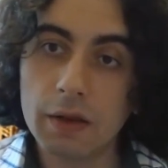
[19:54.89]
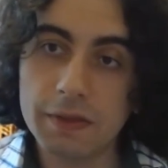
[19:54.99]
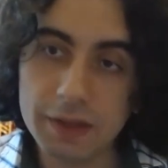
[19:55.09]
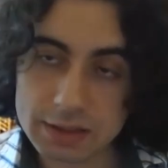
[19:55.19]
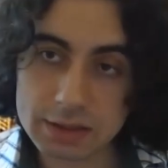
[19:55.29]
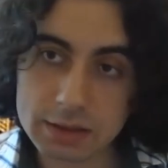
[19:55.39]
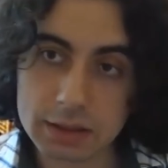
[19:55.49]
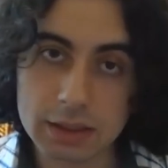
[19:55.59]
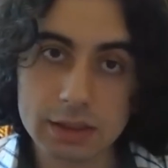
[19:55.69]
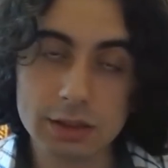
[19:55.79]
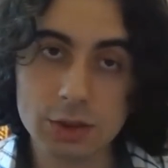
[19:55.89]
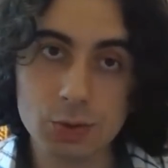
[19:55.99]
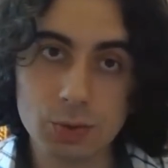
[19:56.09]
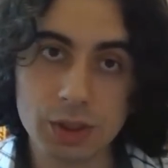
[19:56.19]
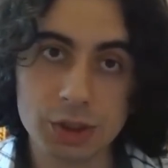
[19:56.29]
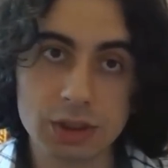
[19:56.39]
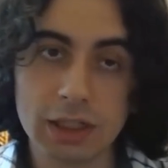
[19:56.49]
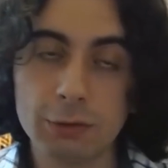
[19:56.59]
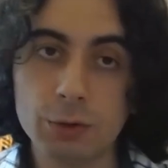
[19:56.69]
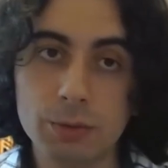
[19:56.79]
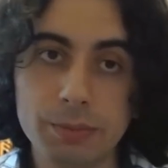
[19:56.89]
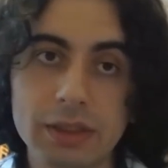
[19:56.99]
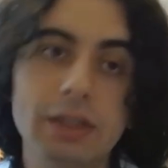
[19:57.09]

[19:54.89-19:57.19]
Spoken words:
This is a situation that will be